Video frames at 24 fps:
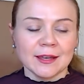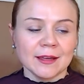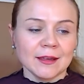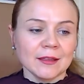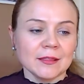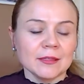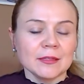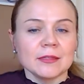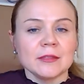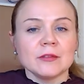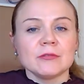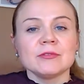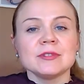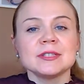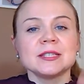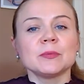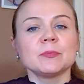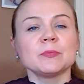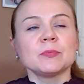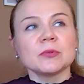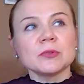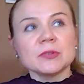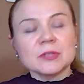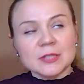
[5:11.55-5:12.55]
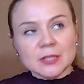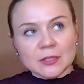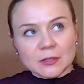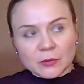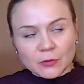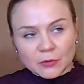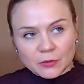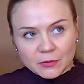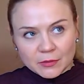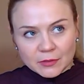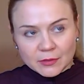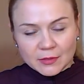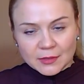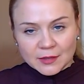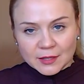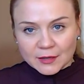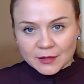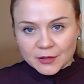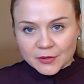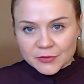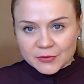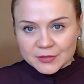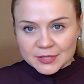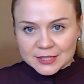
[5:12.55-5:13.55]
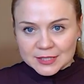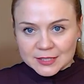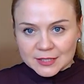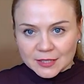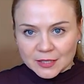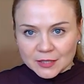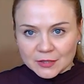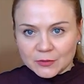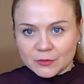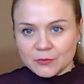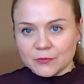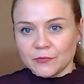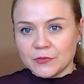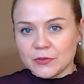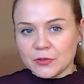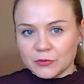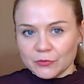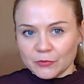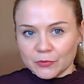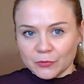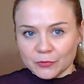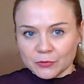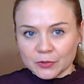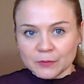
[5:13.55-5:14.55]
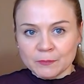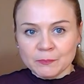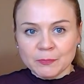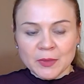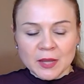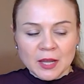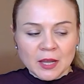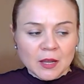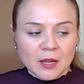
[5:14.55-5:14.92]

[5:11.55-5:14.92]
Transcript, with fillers: and there is a person on the other side of the road